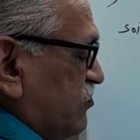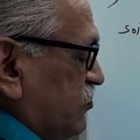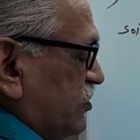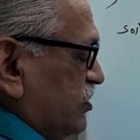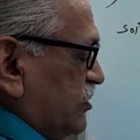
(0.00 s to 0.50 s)

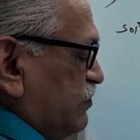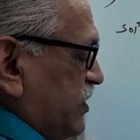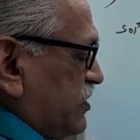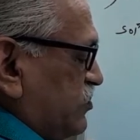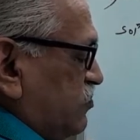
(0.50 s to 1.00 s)
with
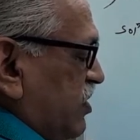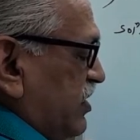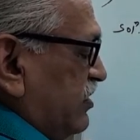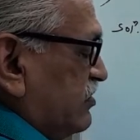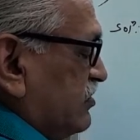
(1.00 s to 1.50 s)
respect to
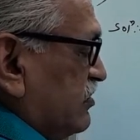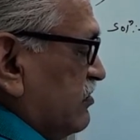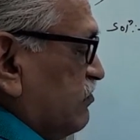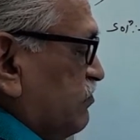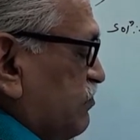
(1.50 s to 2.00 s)
y
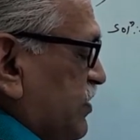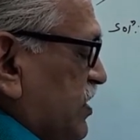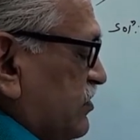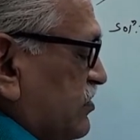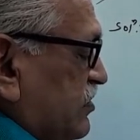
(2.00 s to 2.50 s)

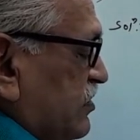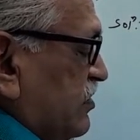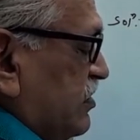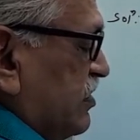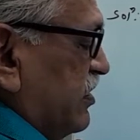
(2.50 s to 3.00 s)
plus
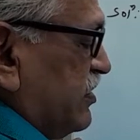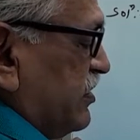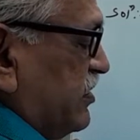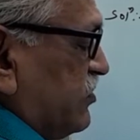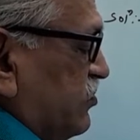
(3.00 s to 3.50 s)

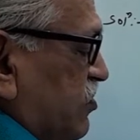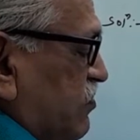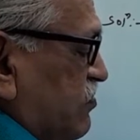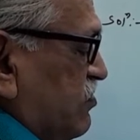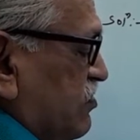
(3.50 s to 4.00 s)
integration of